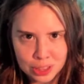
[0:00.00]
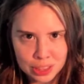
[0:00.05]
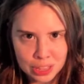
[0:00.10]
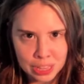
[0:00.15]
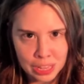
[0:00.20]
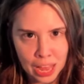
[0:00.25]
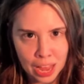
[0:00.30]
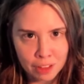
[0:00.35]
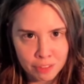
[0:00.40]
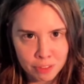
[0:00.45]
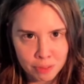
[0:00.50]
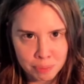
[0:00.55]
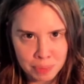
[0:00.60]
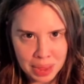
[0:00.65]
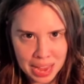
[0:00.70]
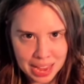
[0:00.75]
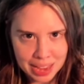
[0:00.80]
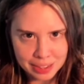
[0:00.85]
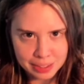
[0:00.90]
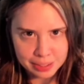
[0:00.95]
the Life of
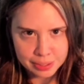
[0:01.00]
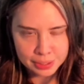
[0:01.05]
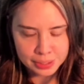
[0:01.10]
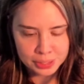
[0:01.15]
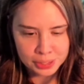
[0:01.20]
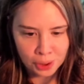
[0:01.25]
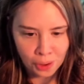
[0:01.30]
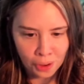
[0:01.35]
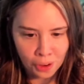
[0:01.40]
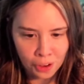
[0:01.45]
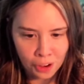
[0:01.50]
Pets.